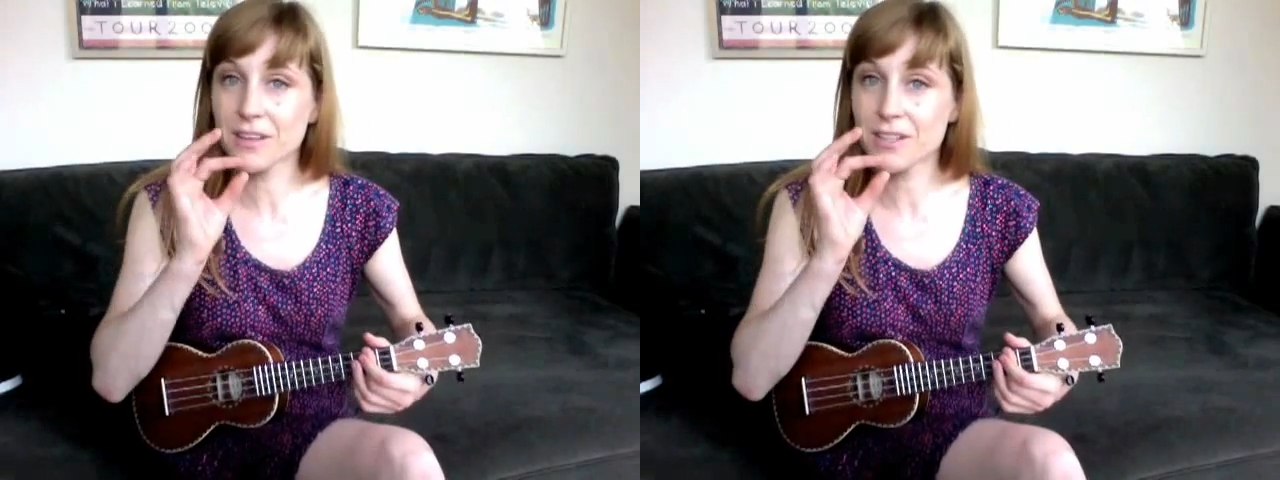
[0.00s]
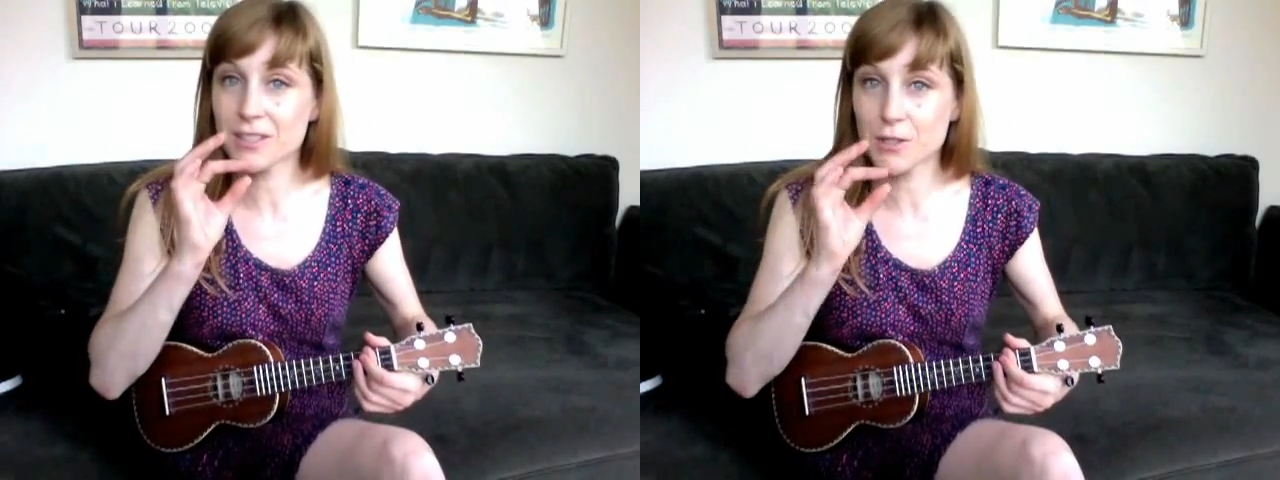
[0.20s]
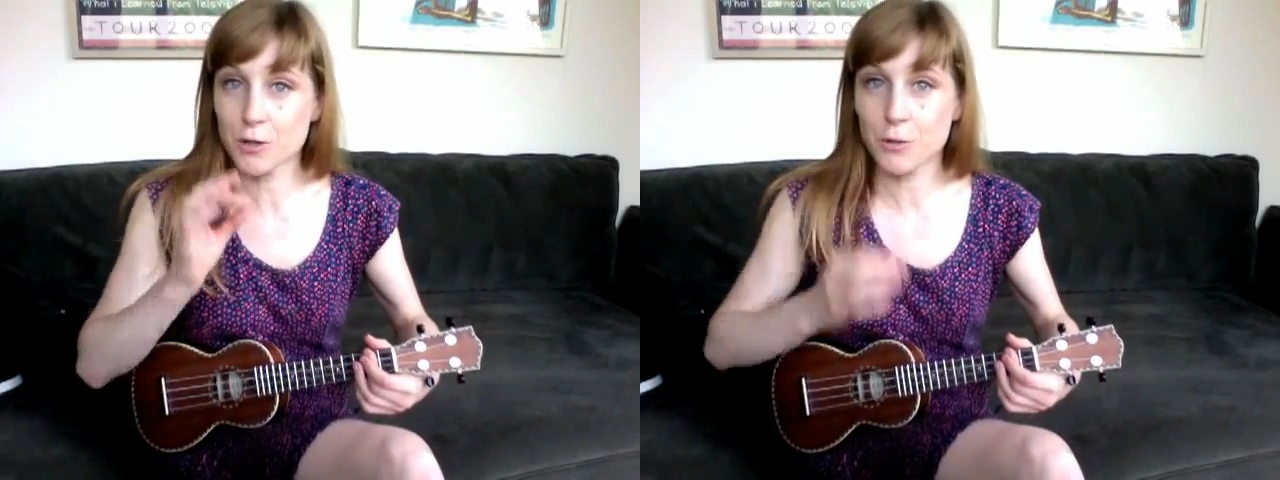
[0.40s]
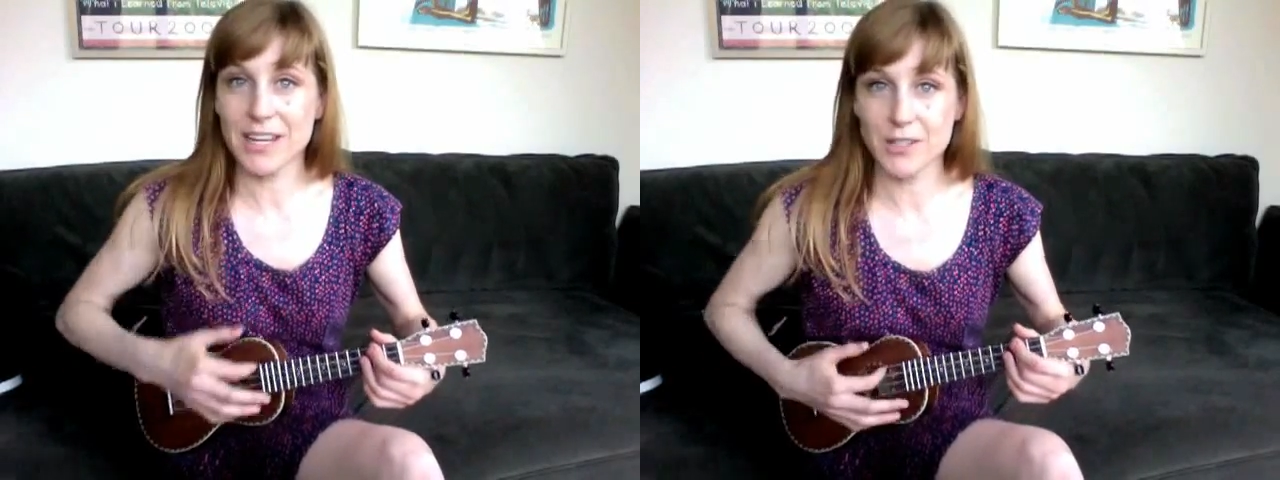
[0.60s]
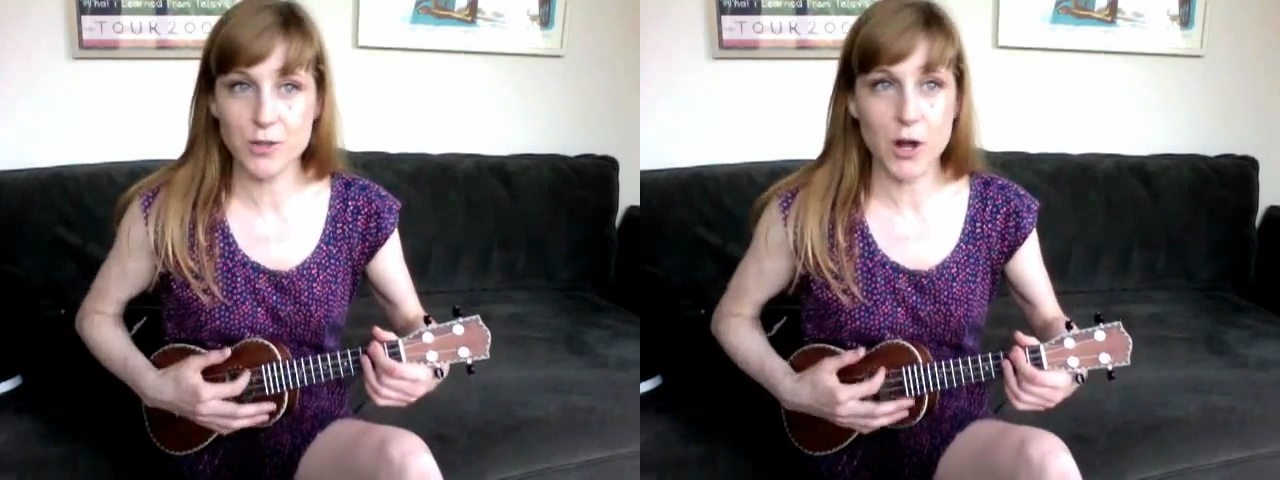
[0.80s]
kazoo
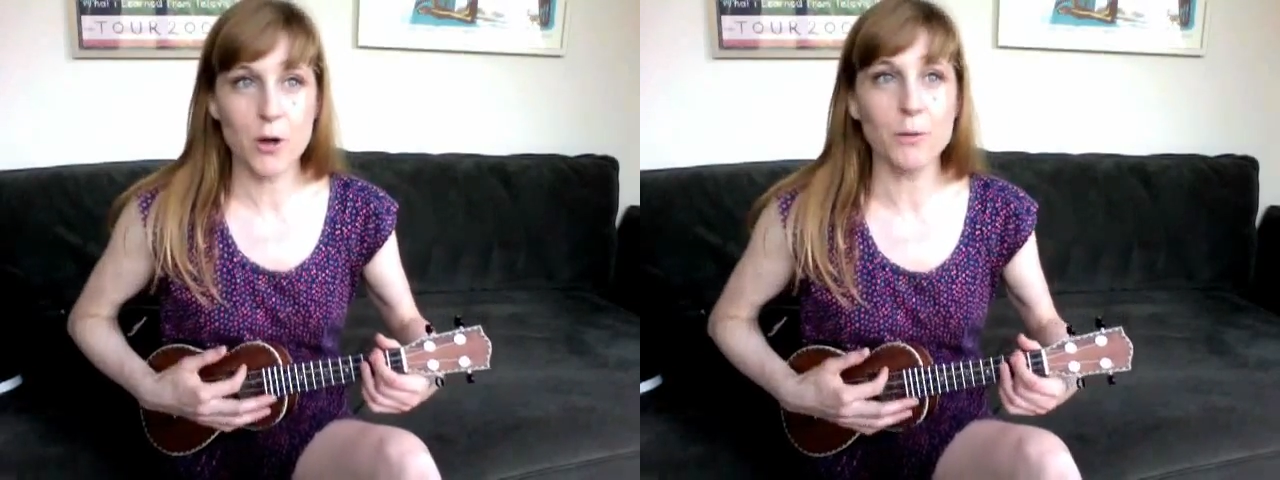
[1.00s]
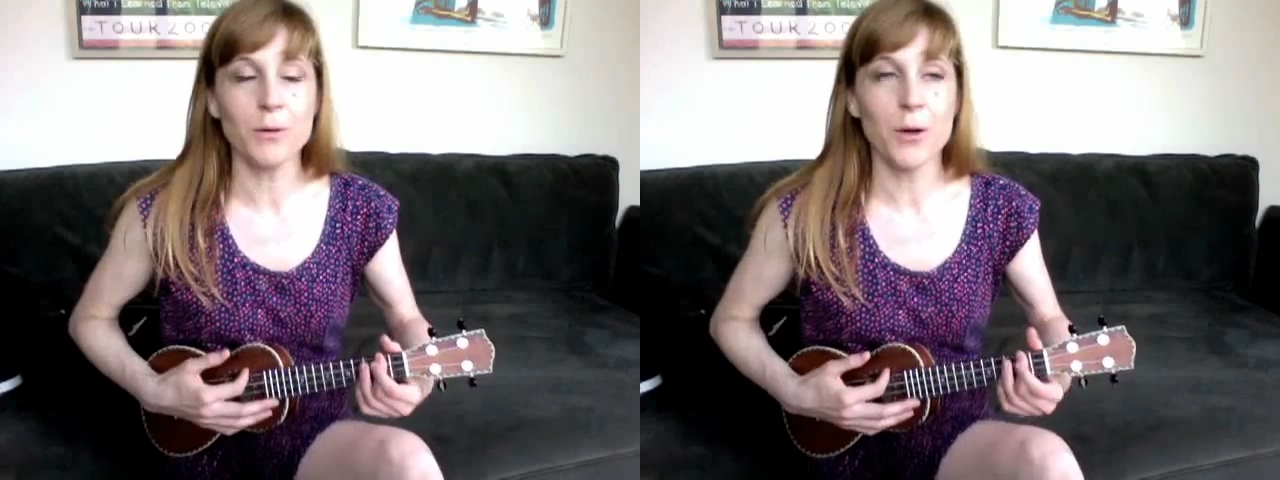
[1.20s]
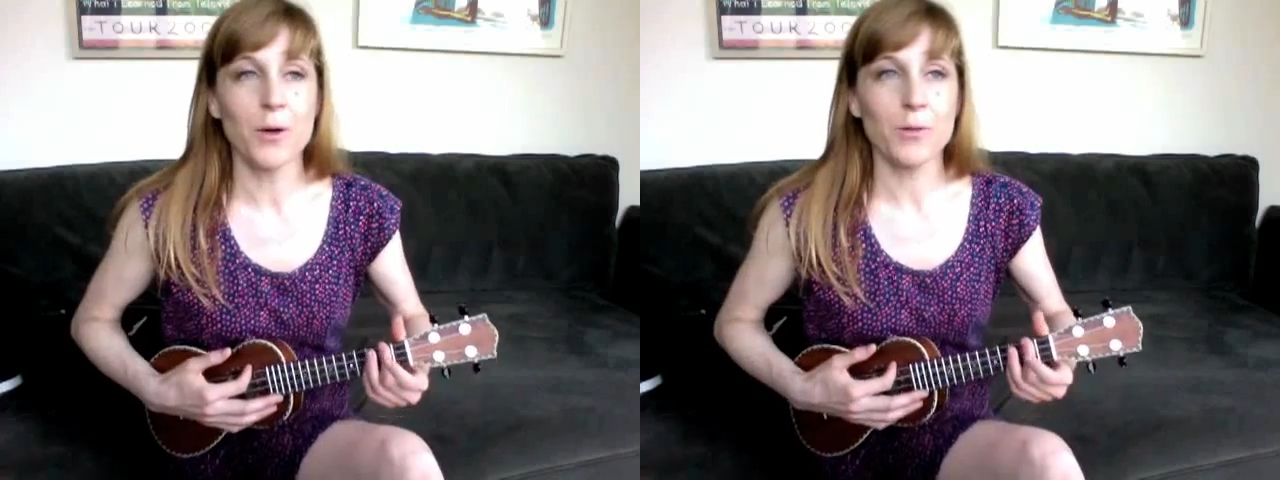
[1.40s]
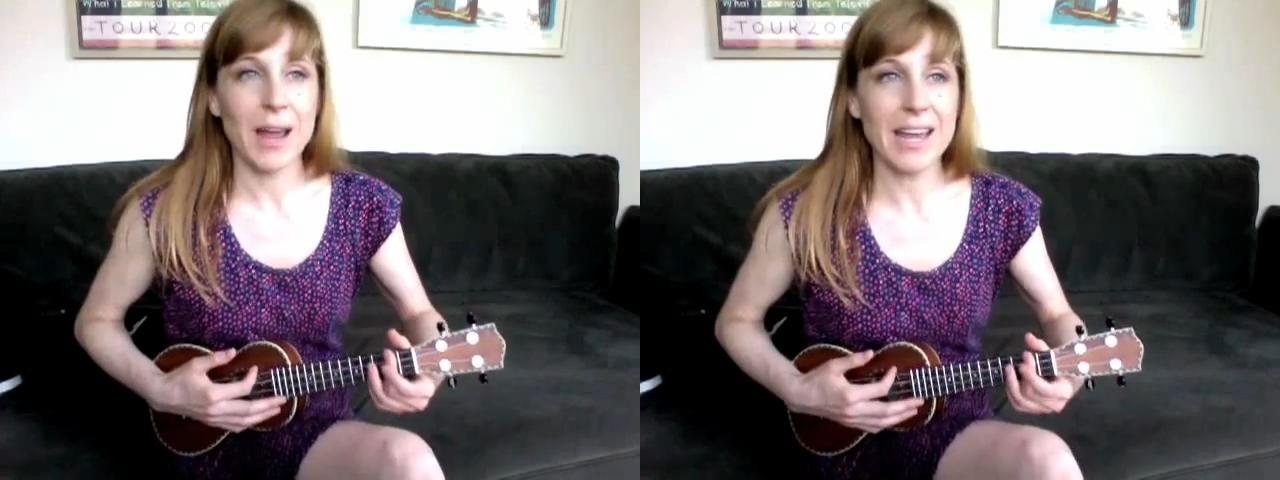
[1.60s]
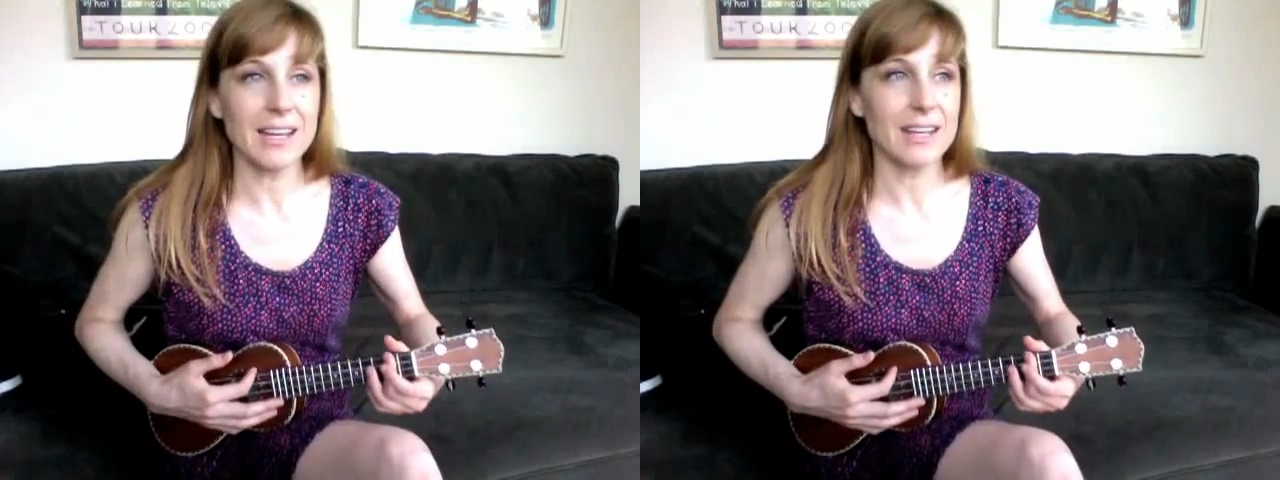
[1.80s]
intro, right?